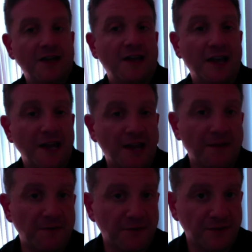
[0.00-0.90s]

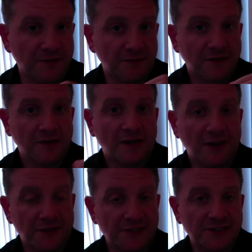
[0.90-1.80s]
And uh,
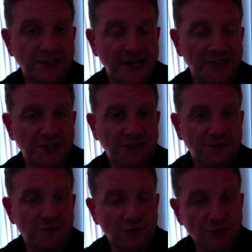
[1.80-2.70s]
and this is the kind of stuff
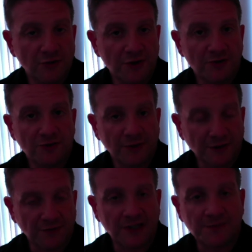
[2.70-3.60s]
you do when you're doing
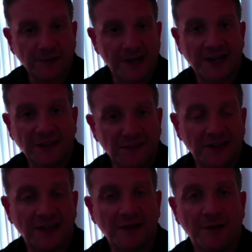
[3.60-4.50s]
advanced planning and
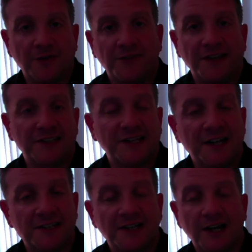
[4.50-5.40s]
thinking about things ahead
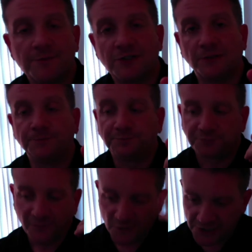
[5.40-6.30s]
of time. So
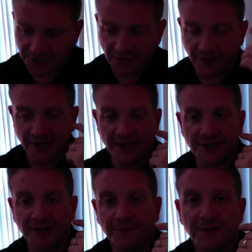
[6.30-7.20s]
just to give you an
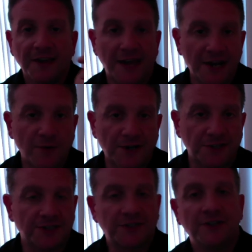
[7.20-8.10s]
idea. Any
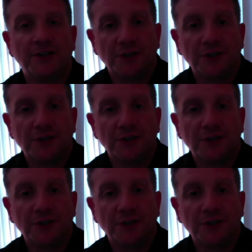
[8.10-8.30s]
questions?